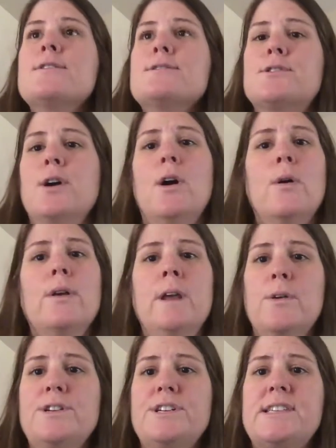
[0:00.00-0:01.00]
So,
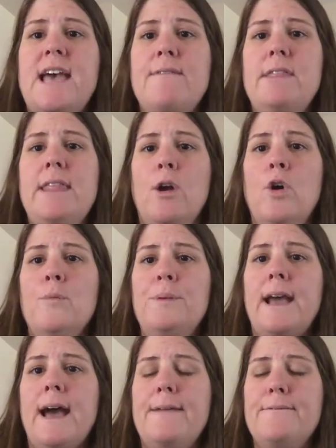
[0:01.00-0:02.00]
just having that
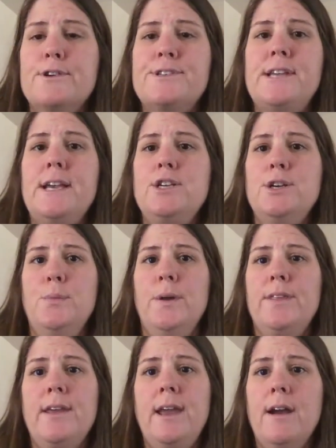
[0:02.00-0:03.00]
open conversation
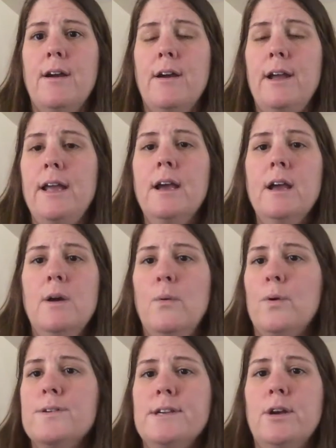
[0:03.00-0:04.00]
with Gary
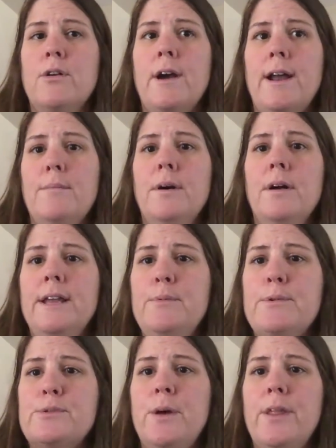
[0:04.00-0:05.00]
was incredible. He
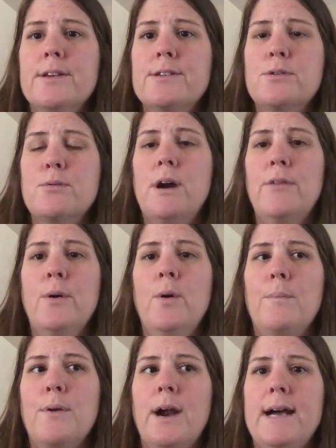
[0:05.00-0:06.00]
was with us throughout the
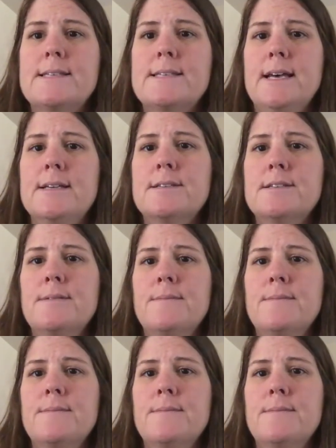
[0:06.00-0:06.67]
whole process.